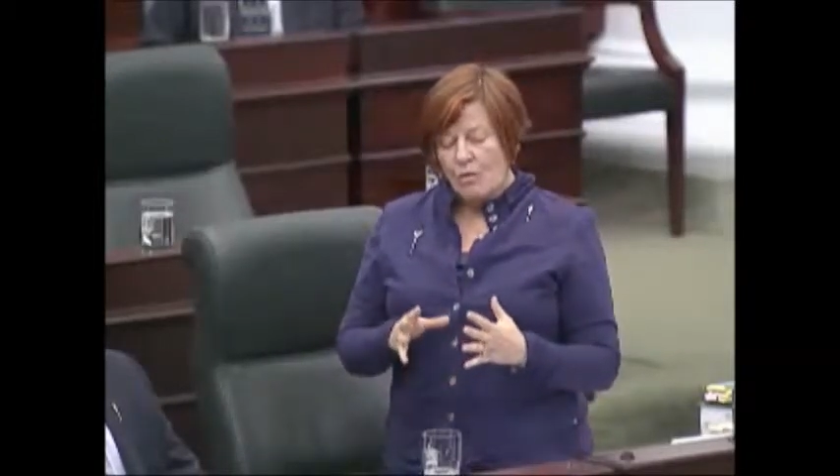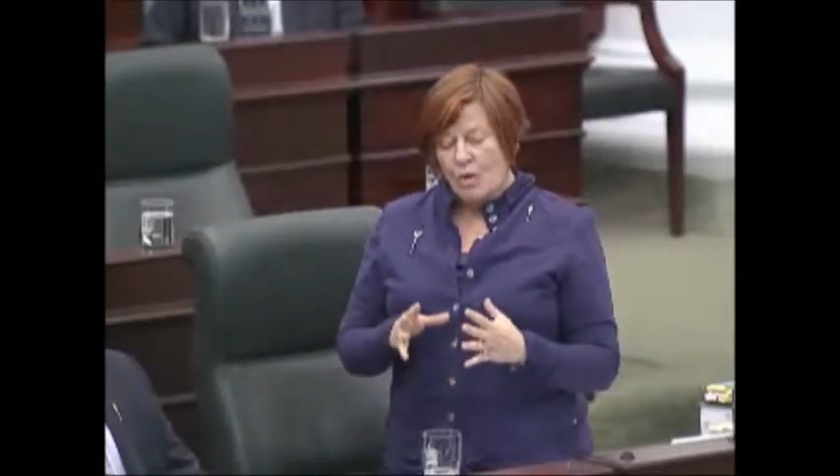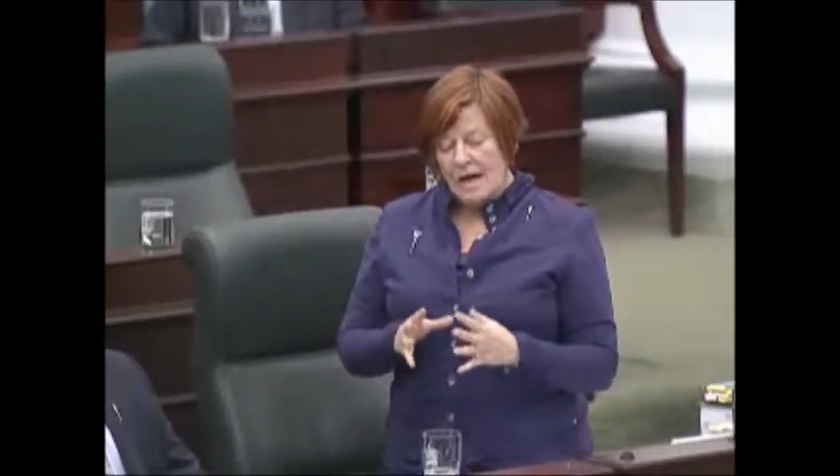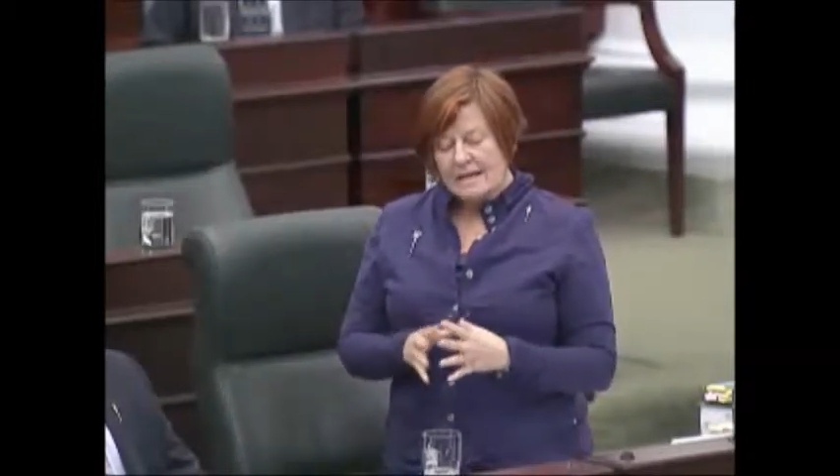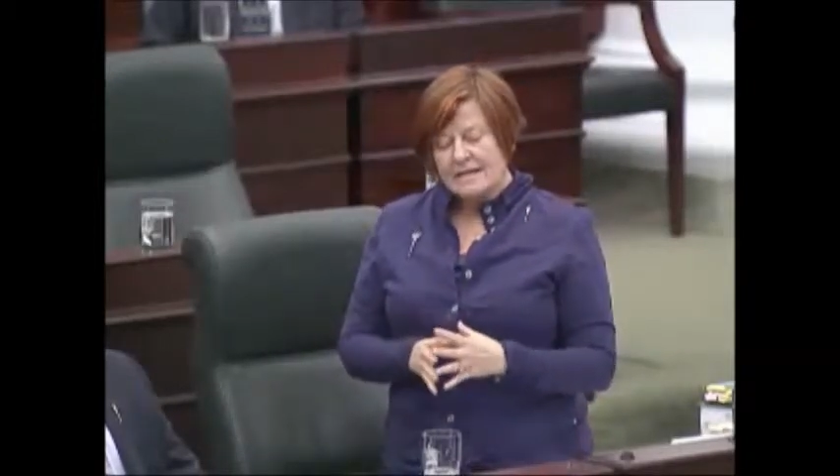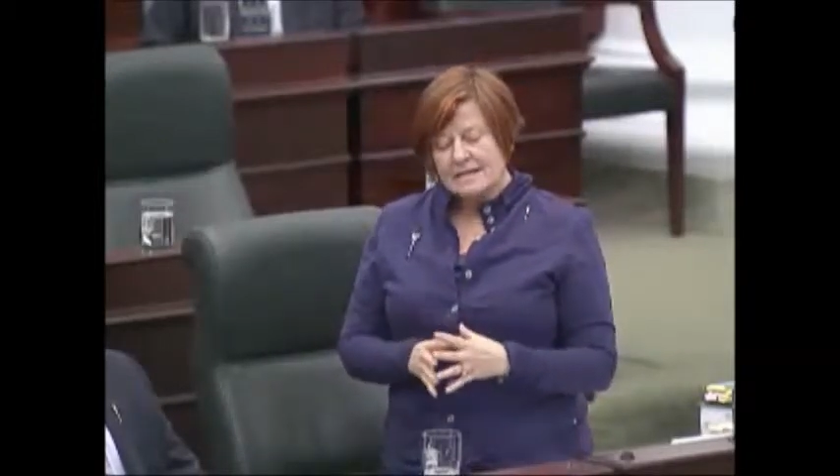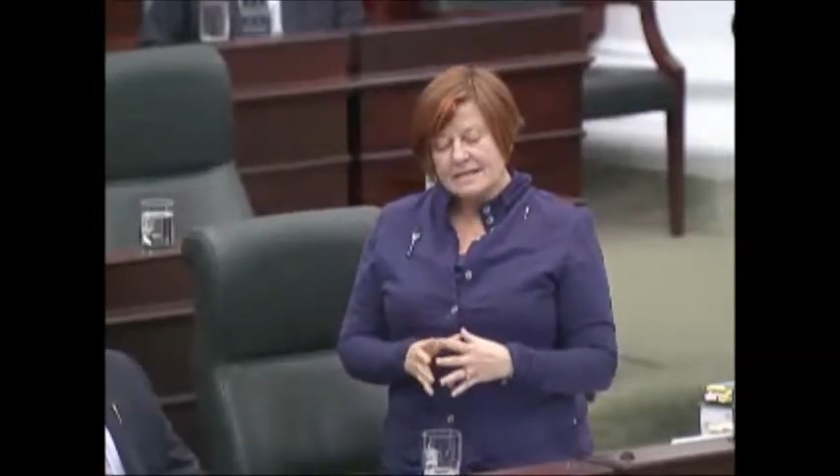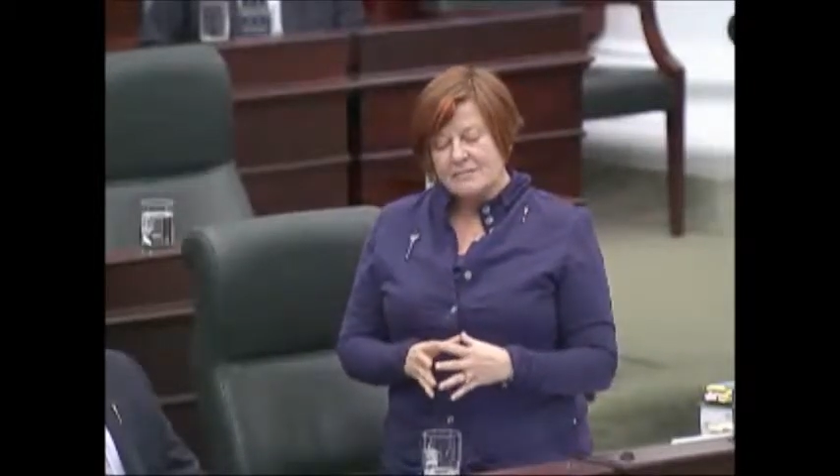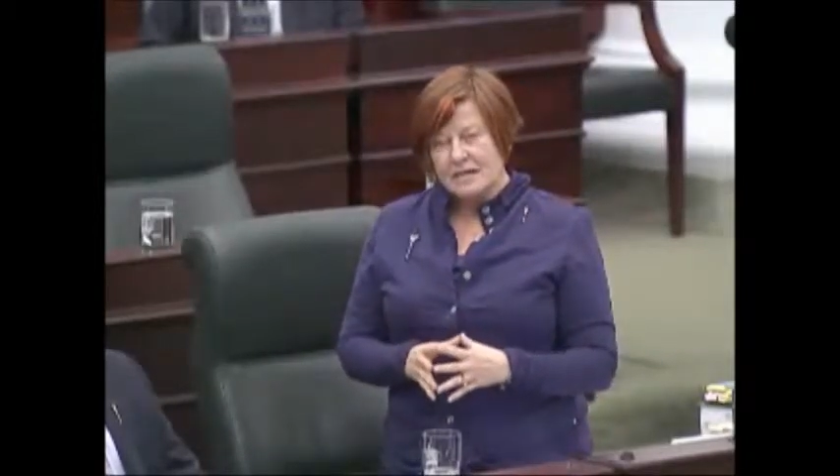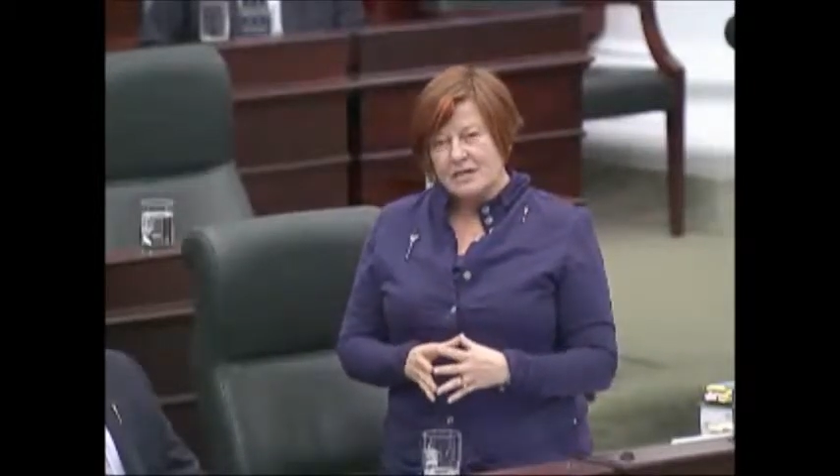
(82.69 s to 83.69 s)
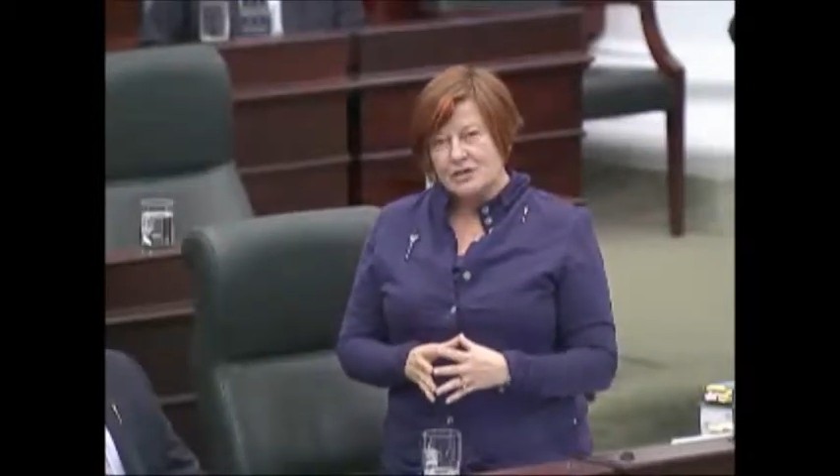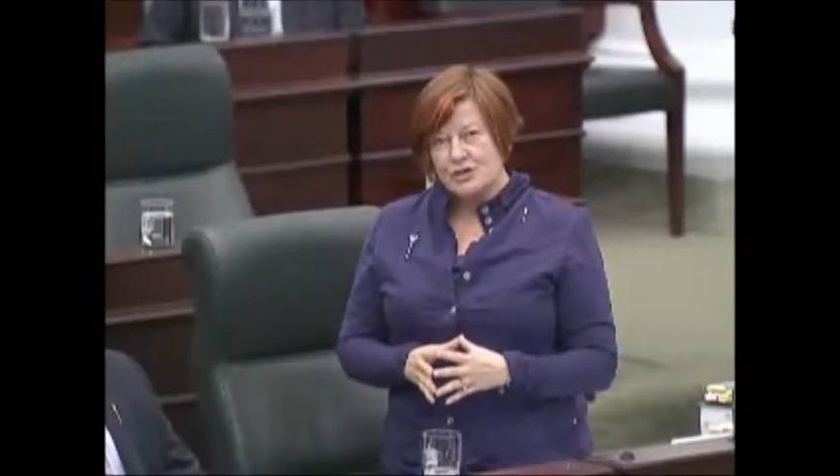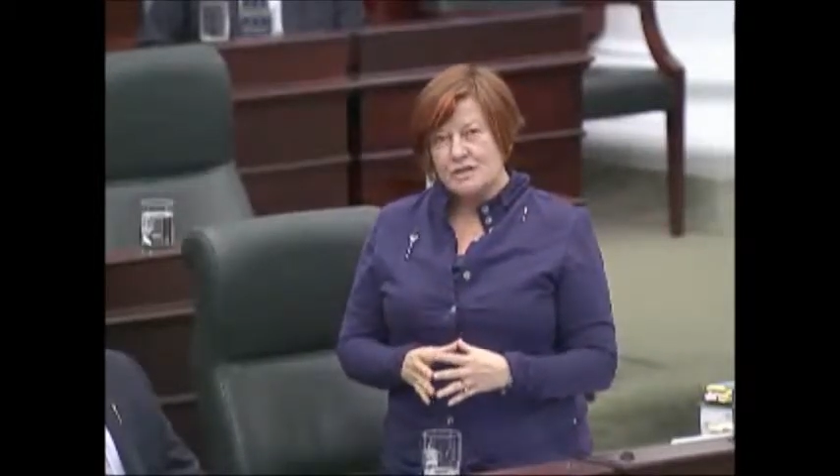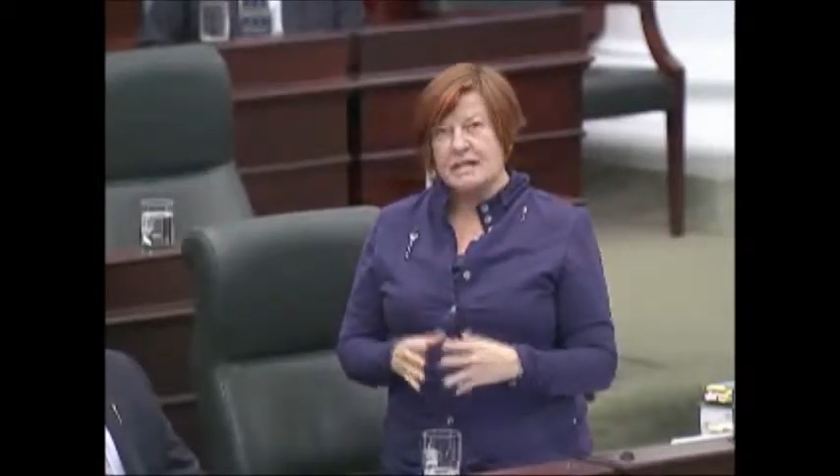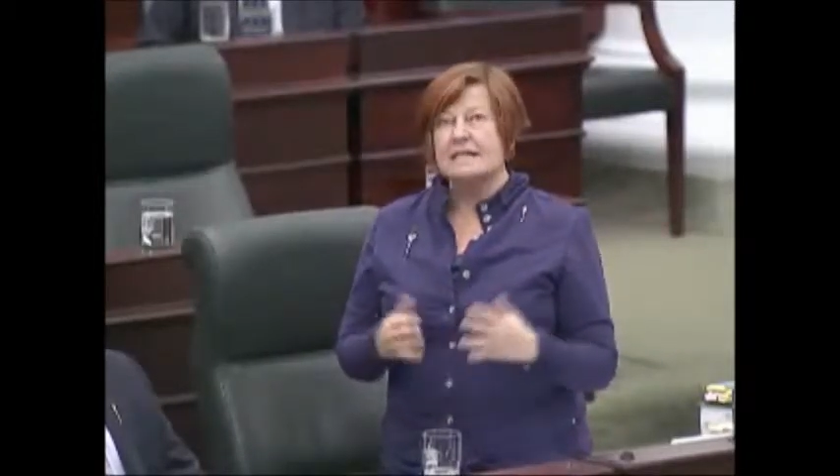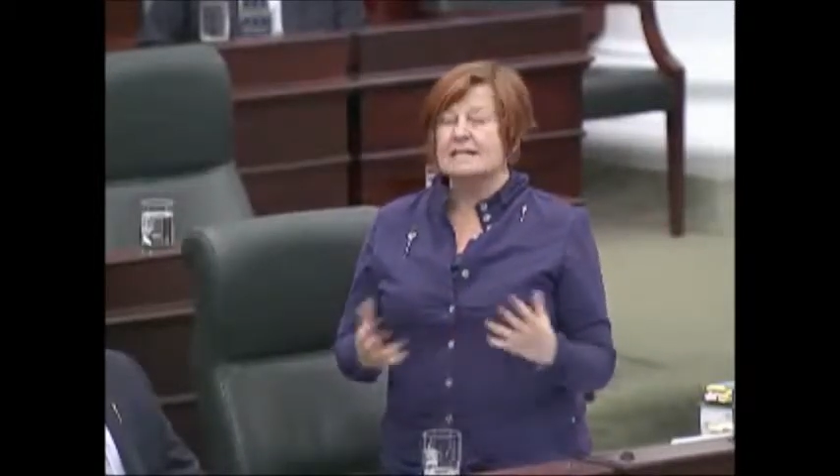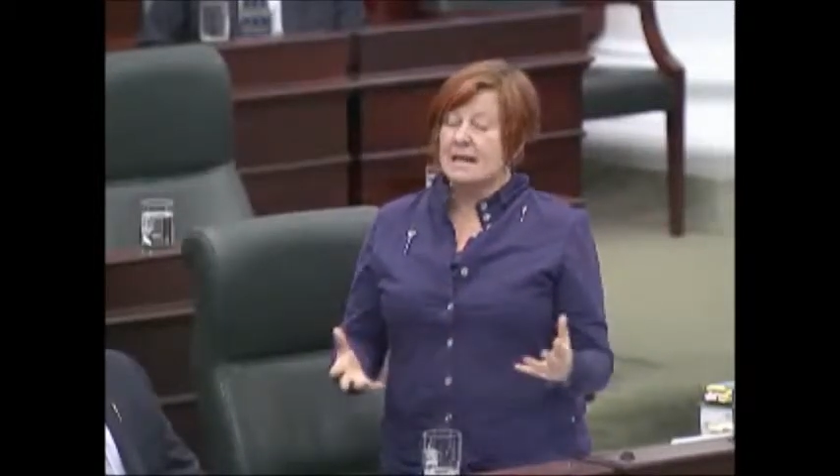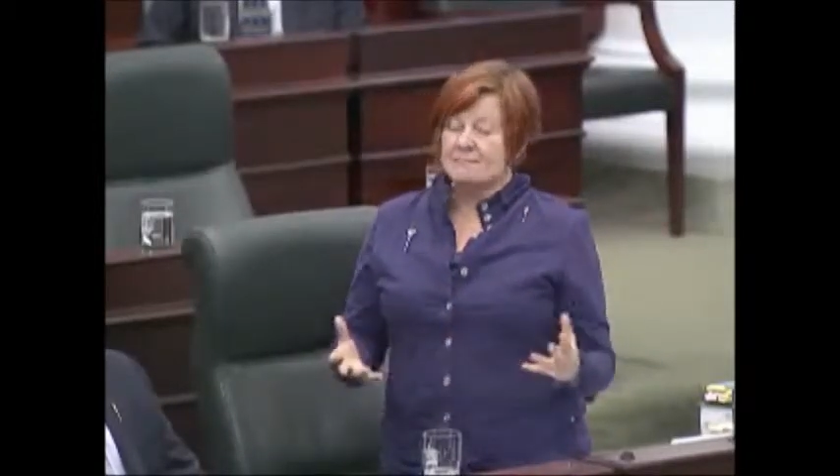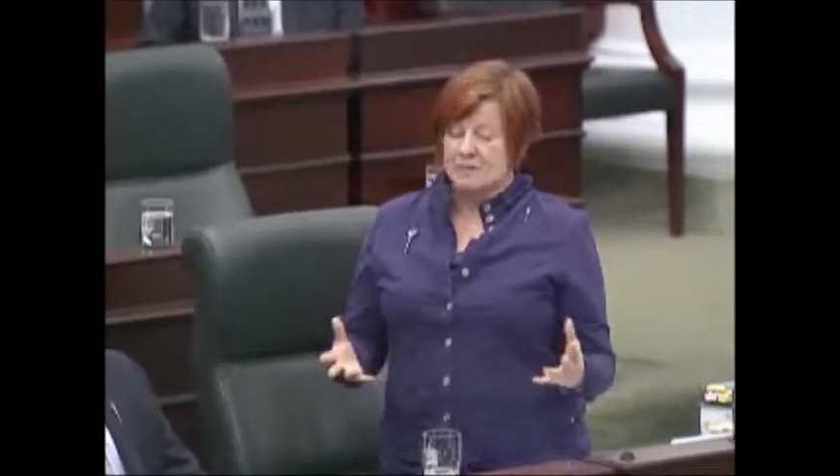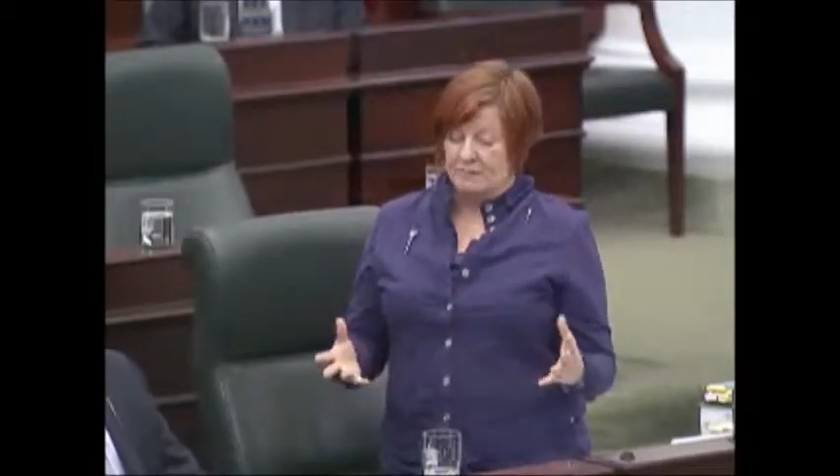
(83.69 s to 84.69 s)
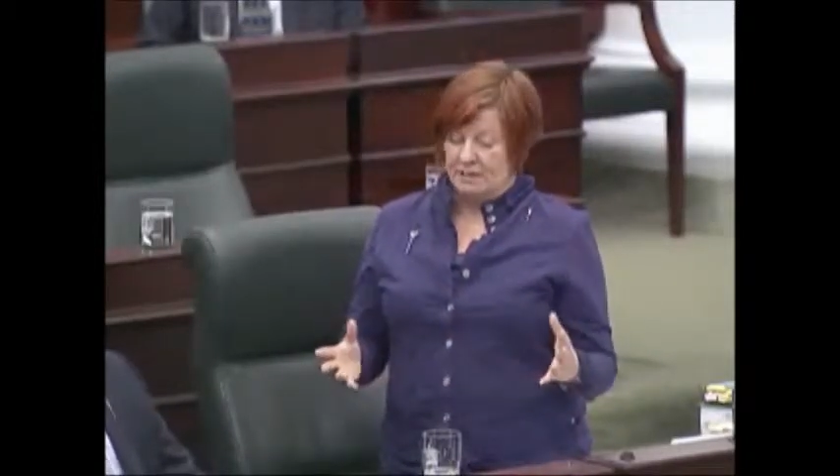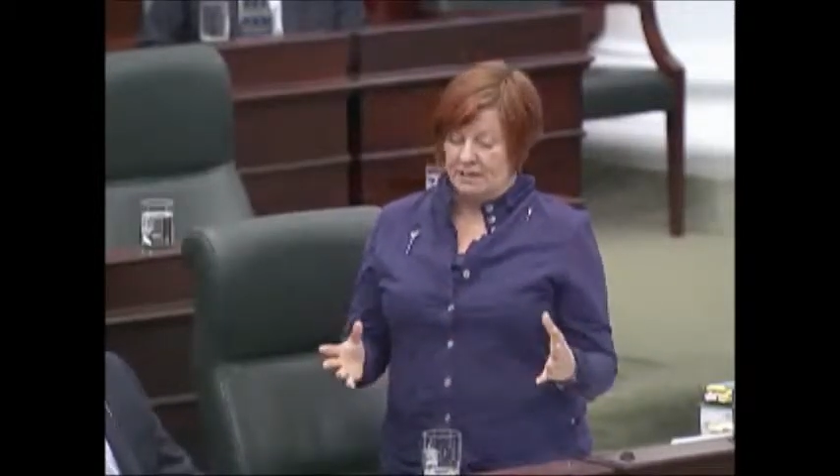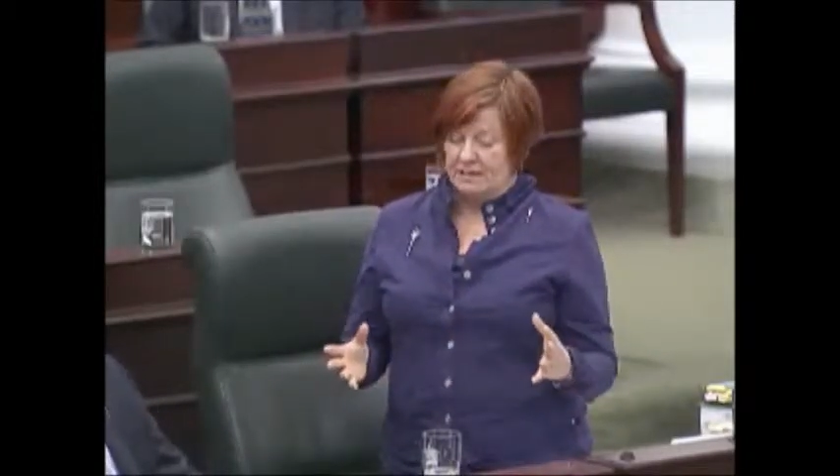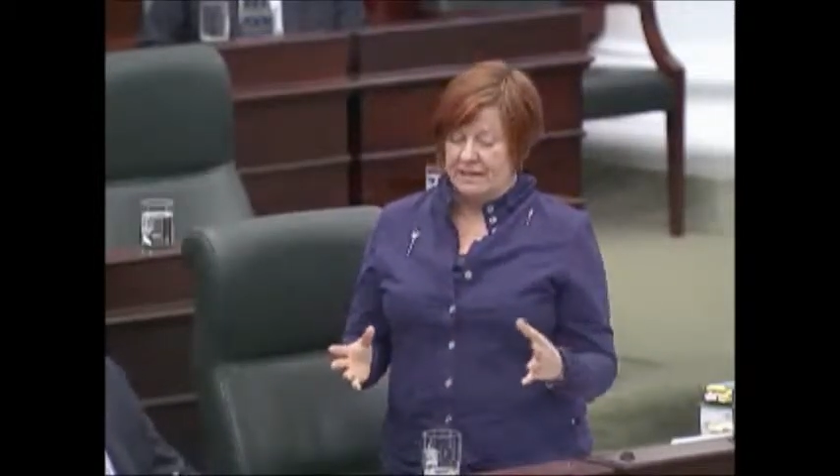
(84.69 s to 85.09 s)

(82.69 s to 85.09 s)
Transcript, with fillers: What is the minister's acceptable